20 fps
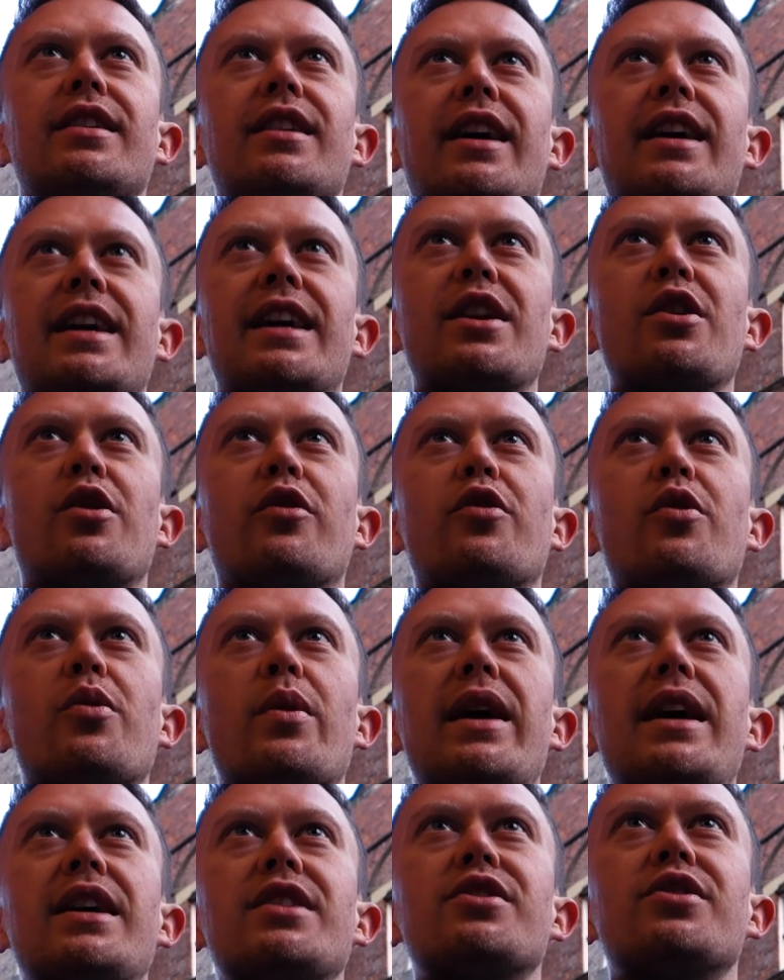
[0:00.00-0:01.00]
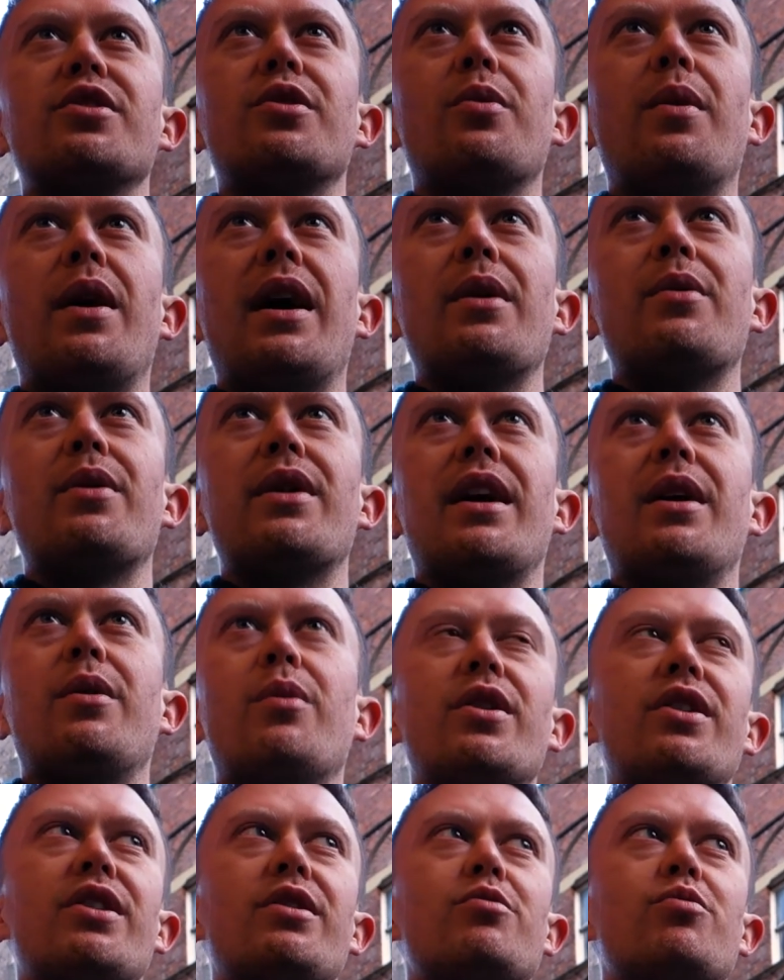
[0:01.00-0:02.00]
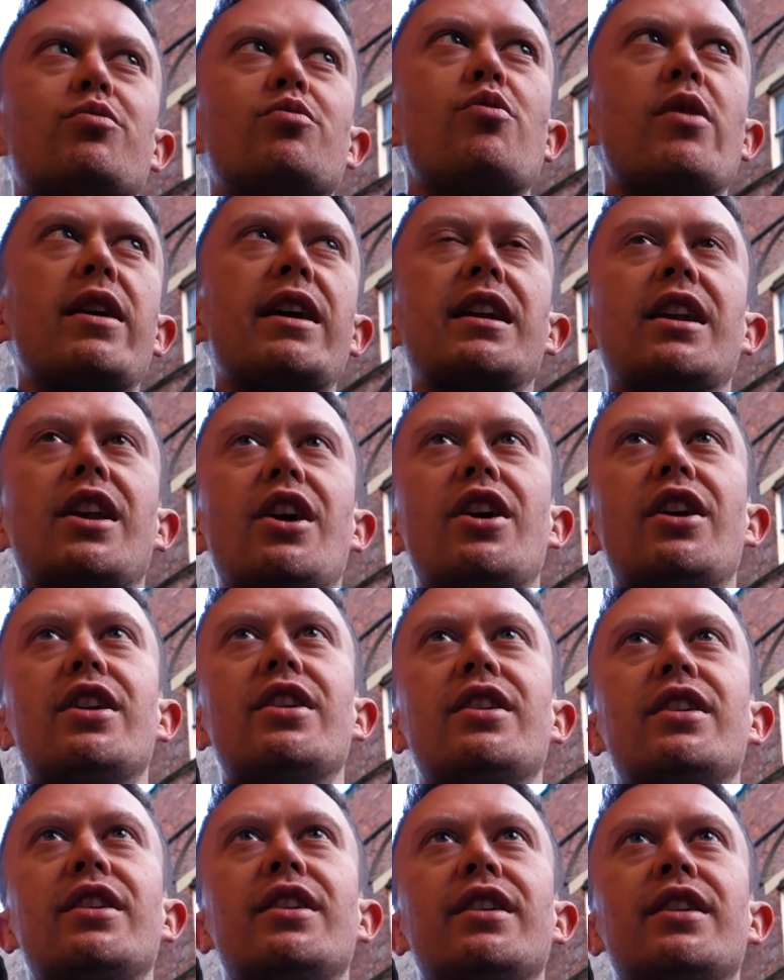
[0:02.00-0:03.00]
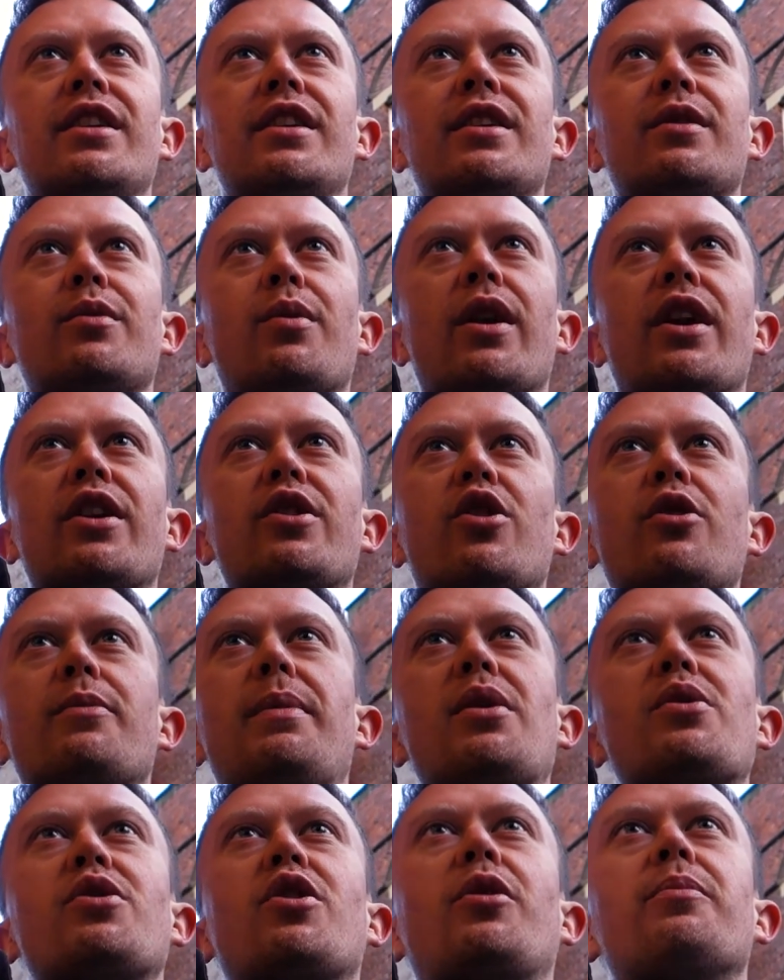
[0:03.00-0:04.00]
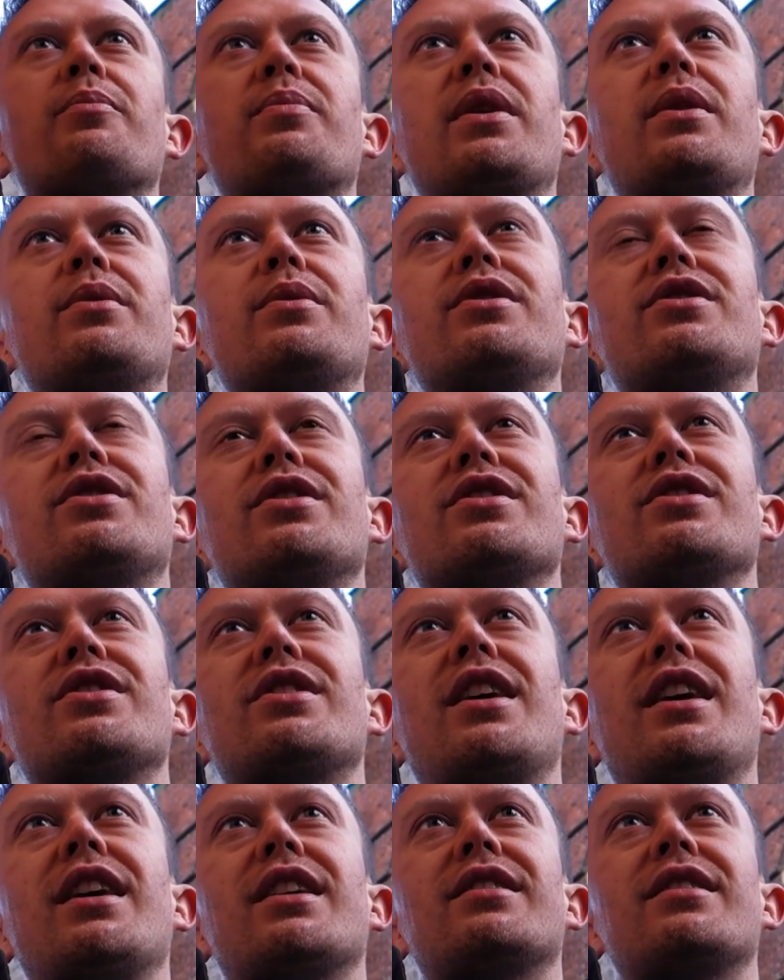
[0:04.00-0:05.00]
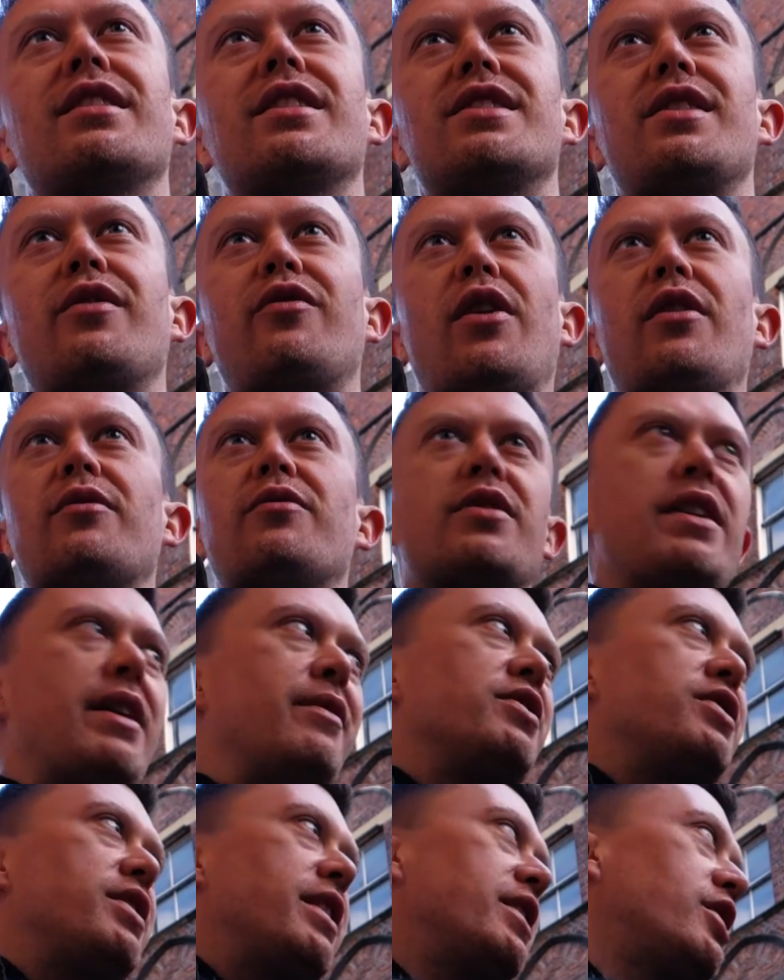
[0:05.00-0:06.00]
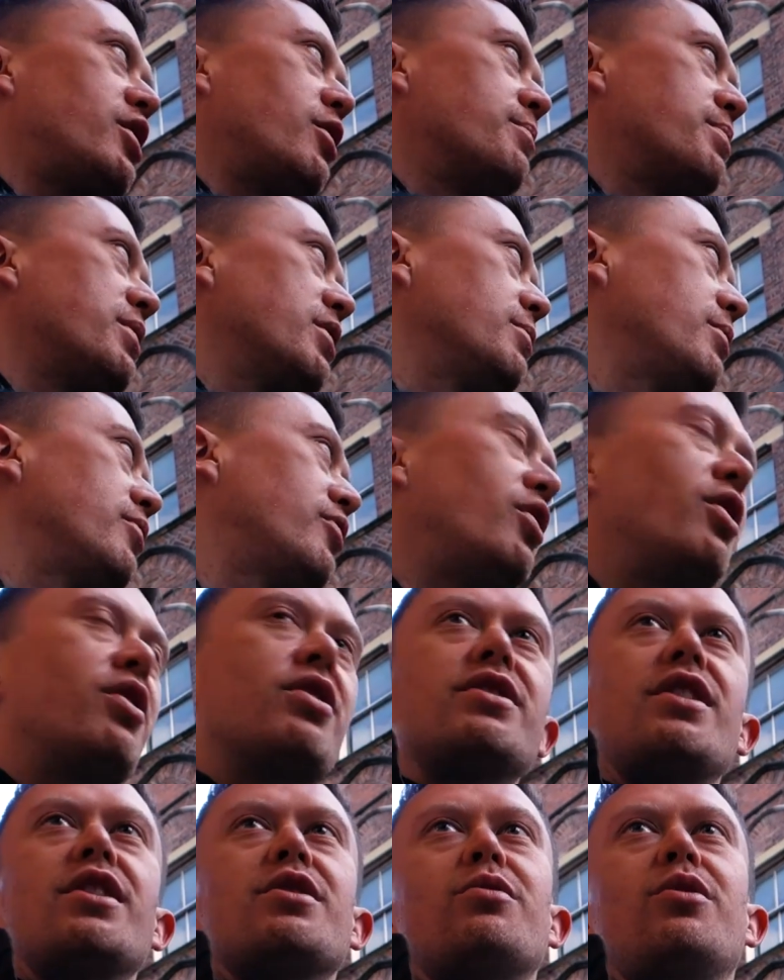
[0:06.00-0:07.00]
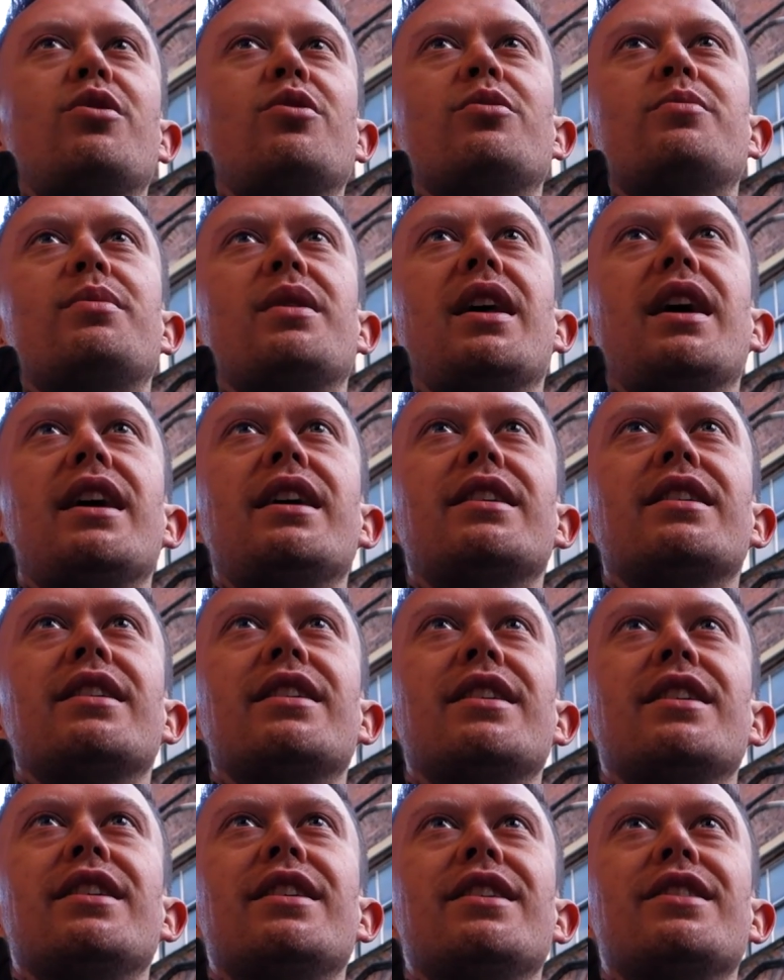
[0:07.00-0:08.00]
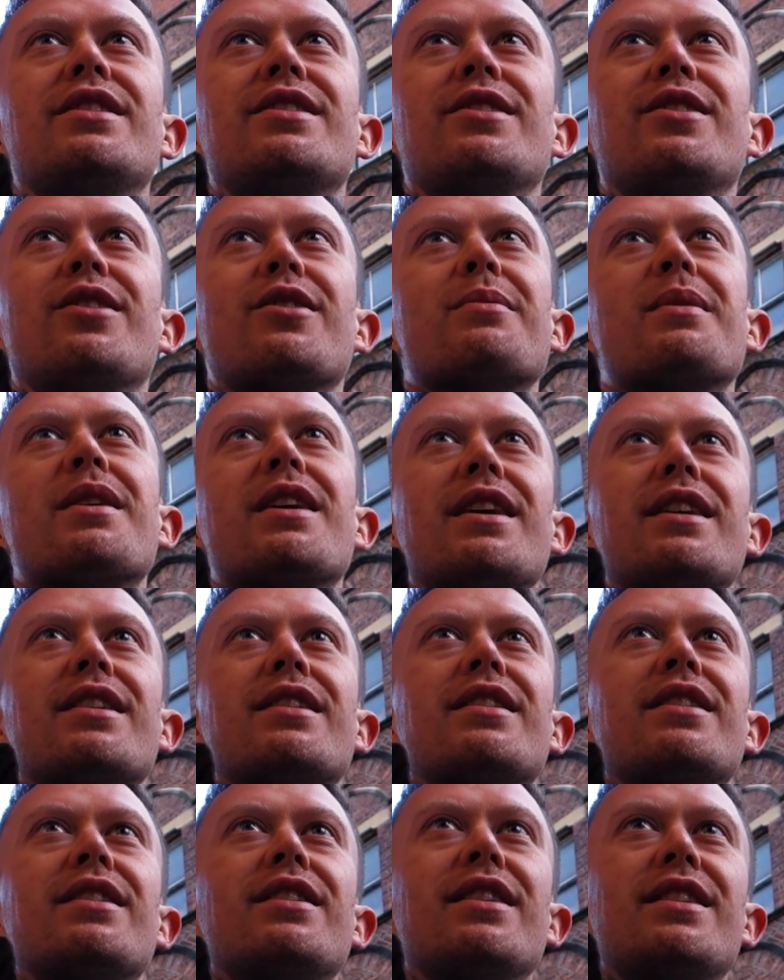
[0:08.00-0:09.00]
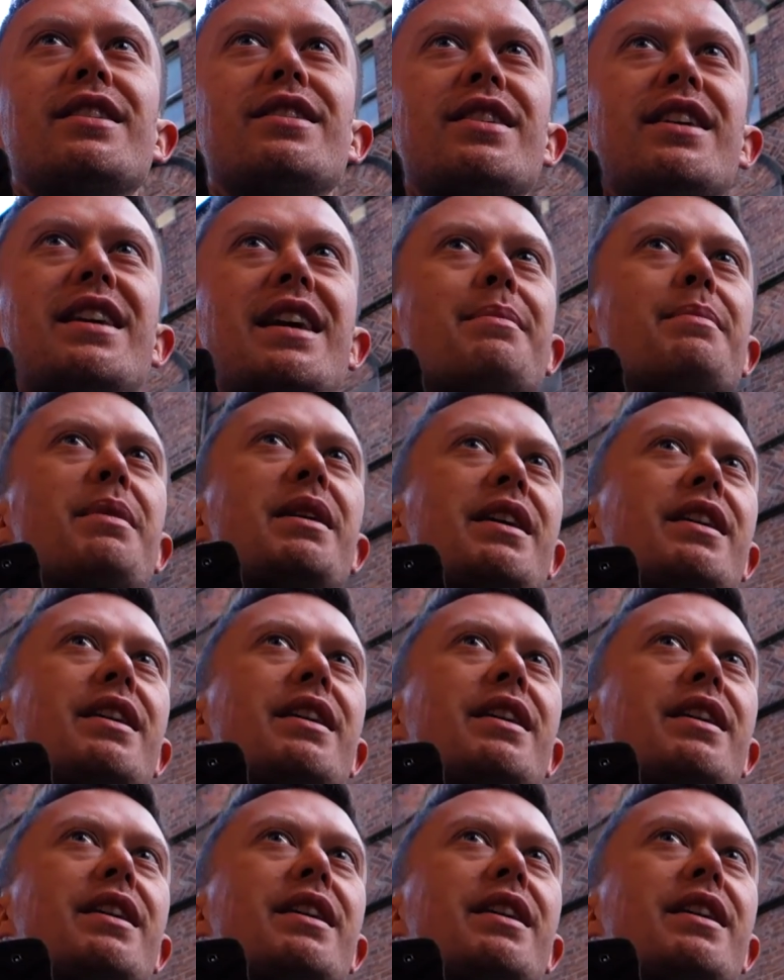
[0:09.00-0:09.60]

like in other ways, so why would I want to relearn what I know about computers and start as if I've never seen a computer before, because that's what it would be like. Do you know what I mean? It is a gimmick,